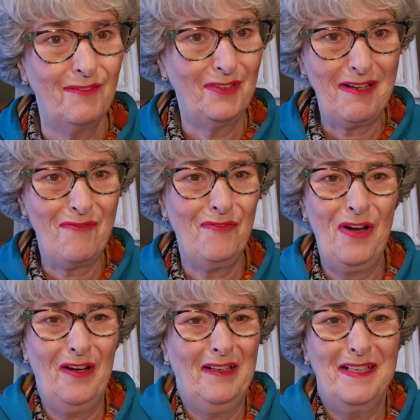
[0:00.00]
What the
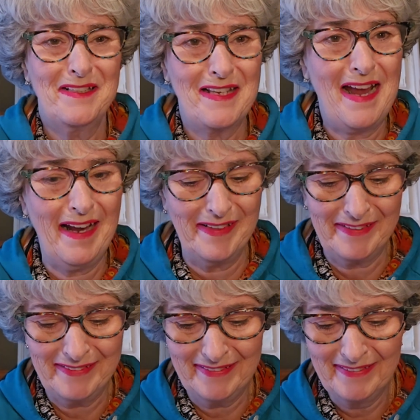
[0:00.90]
fuck is that?
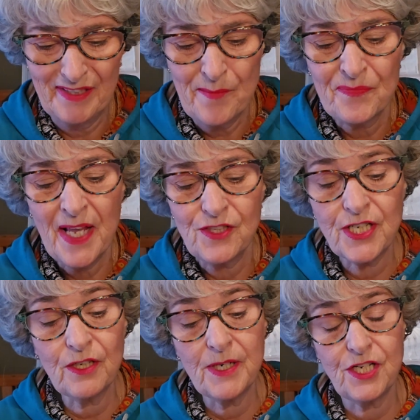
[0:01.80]

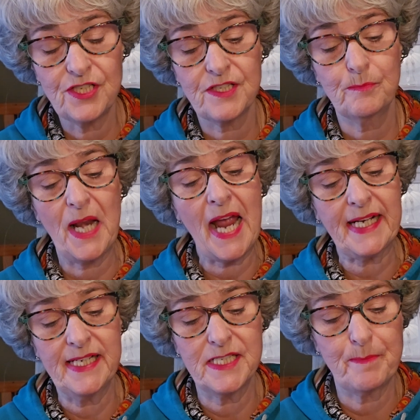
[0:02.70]
Generations of black
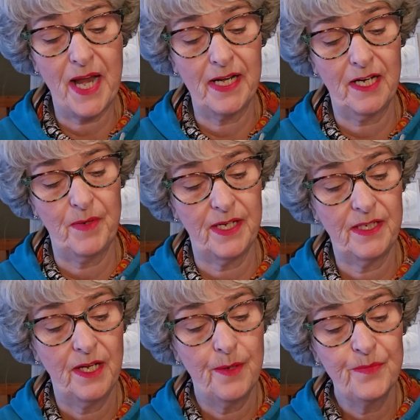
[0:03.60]
and Hispanic men.
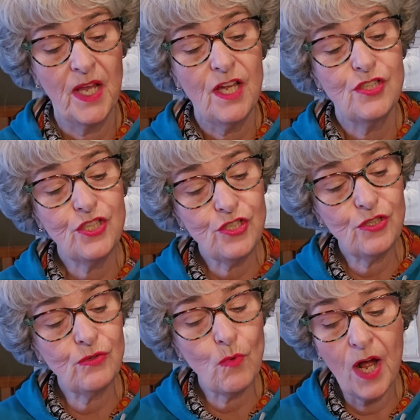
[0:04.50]
Do
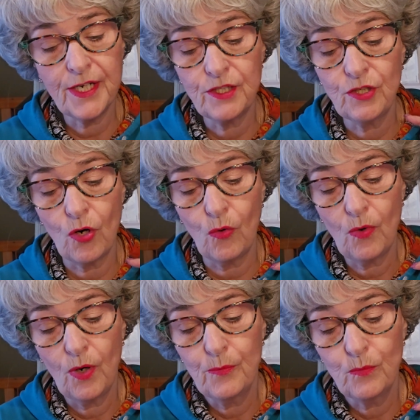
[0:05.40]
you want to know
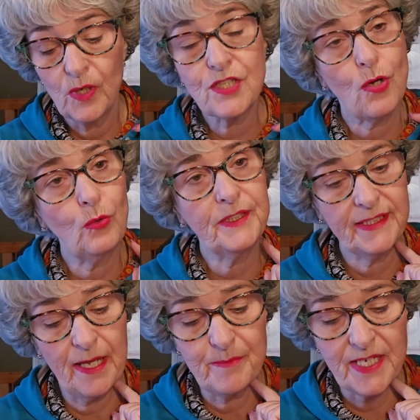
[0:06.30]
what's holding
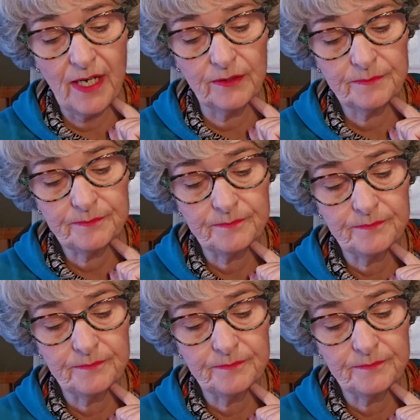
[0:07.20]
them down?